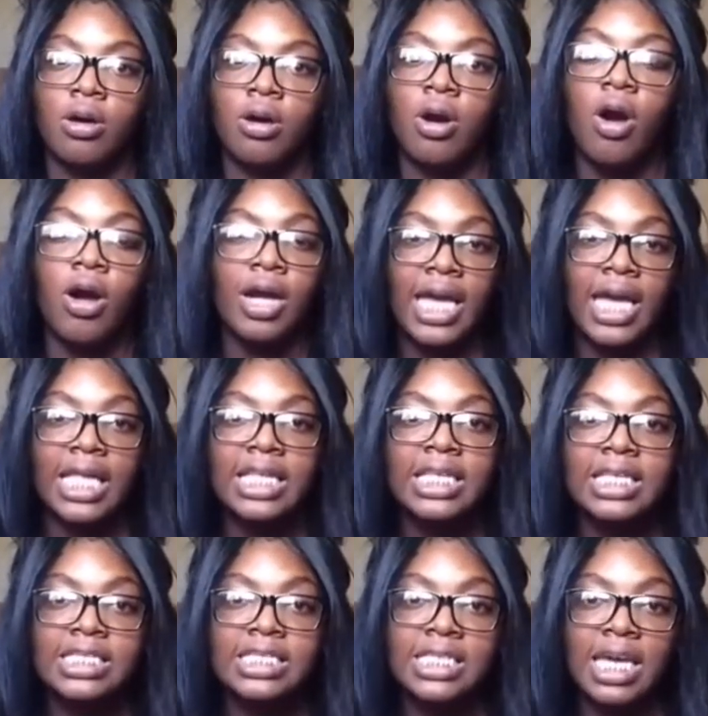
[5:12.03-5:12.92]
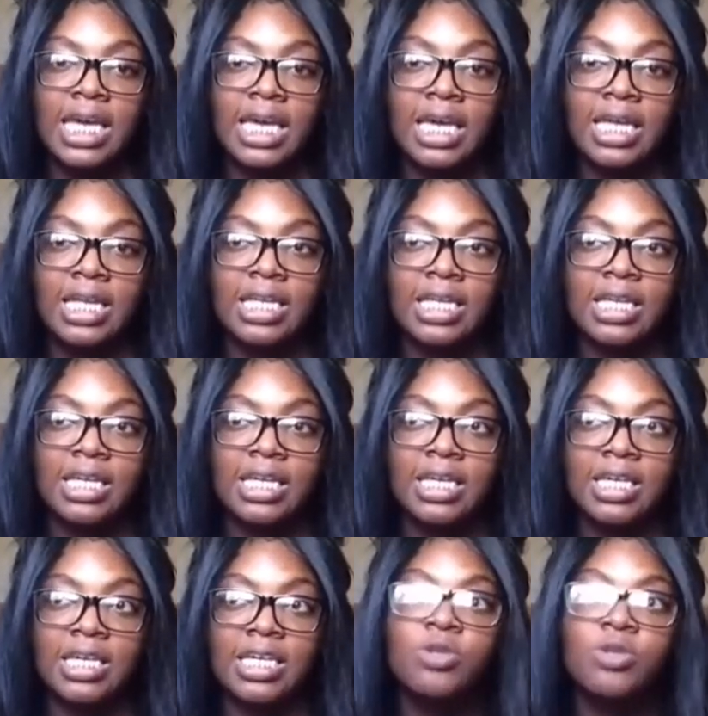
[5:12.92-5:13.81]
how R.Kelly said
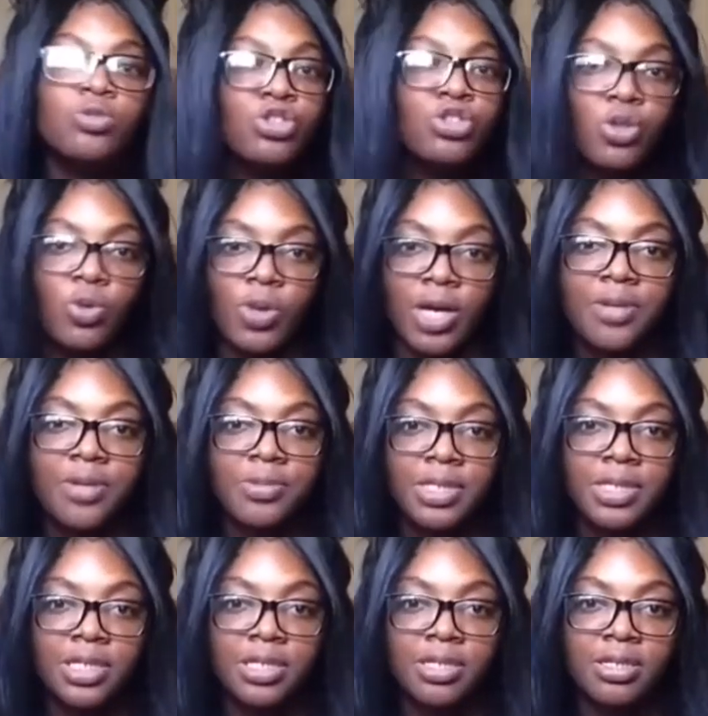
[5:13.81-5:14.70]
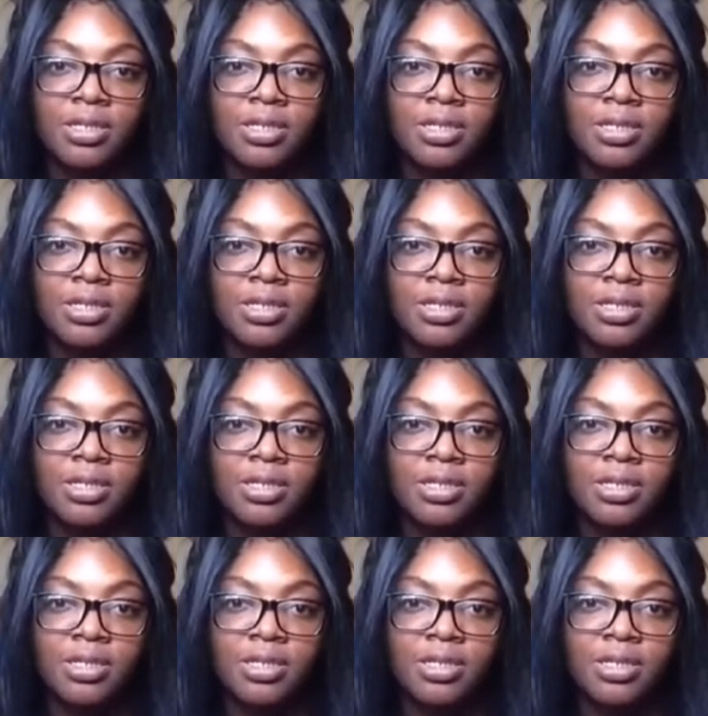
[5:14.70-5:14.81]
he was okay with it.